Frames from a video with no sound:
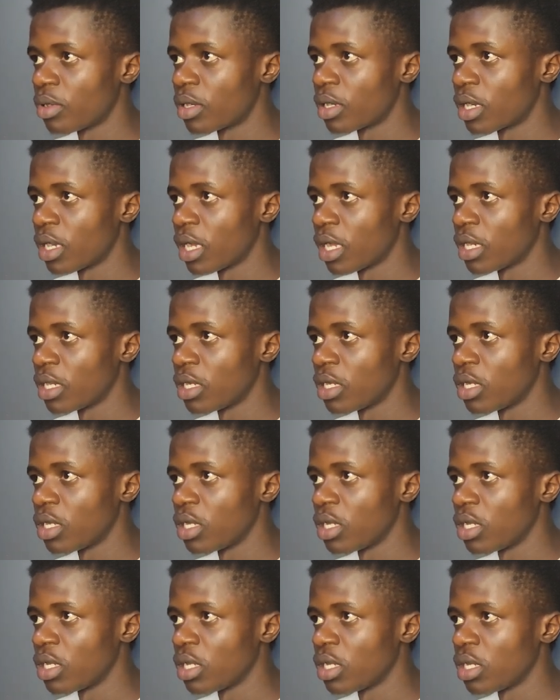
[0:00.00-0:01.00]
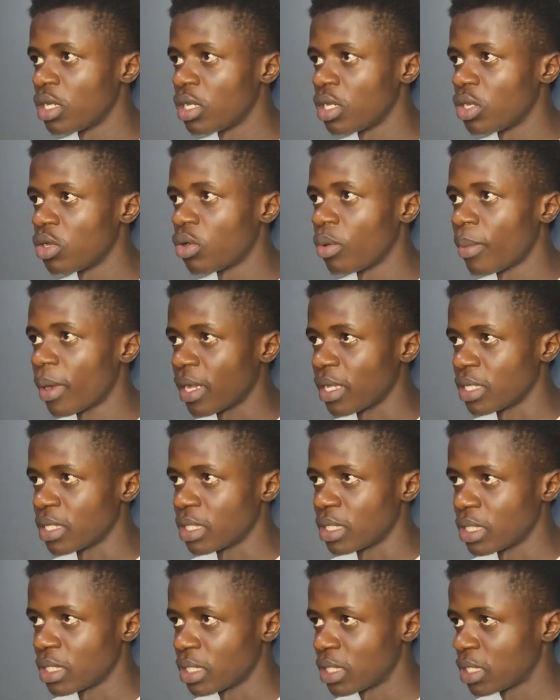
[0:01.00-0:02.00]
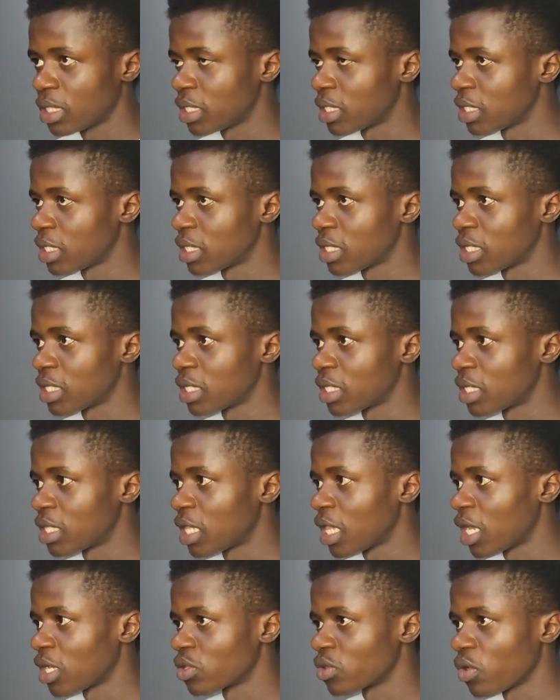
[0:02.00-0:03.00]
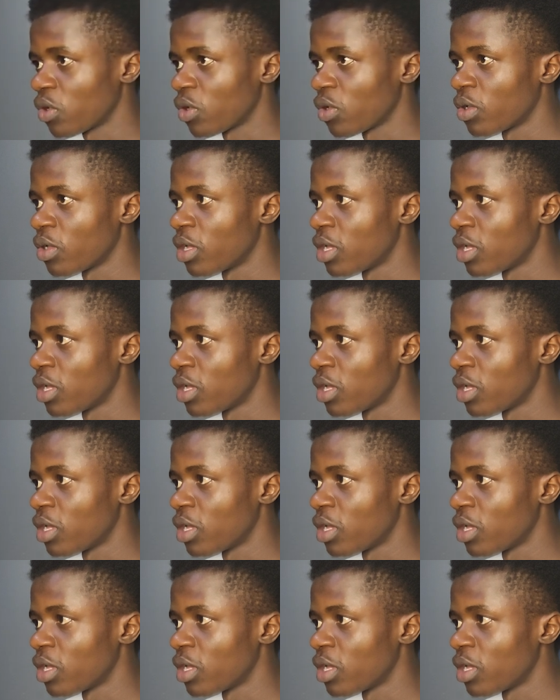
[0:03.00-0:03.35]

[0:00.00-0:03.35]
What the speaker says: randomize. That's all.